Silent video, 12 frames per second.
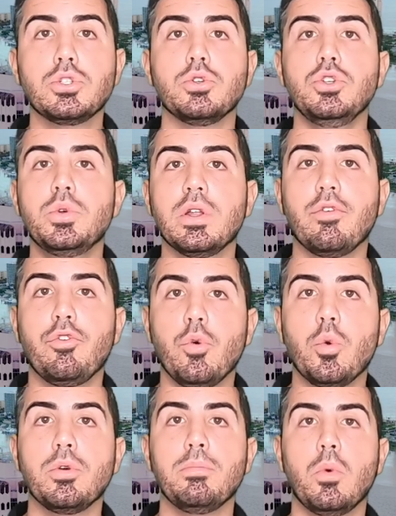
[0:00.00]
So you can
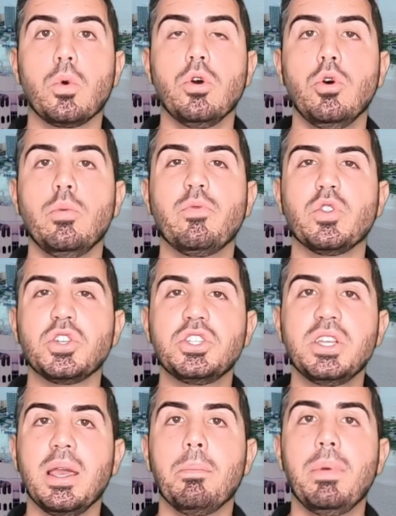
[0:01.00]
afford more home for the
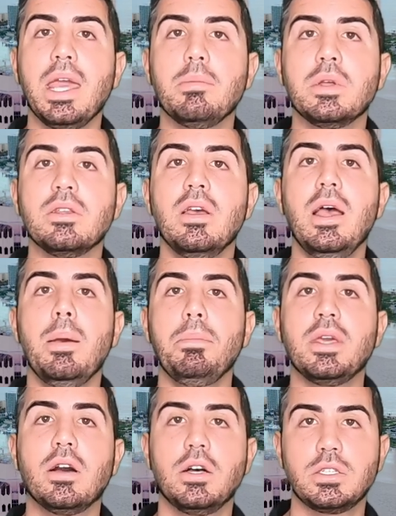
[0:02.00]
same payment
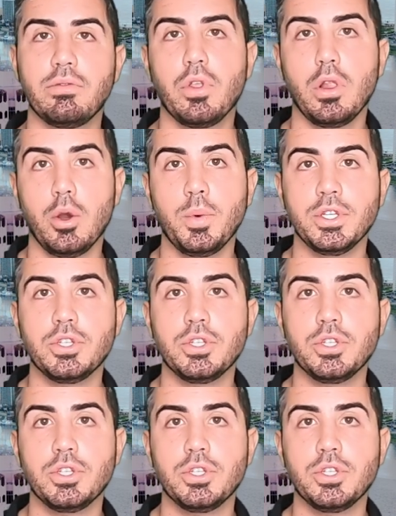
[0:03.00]
because of the low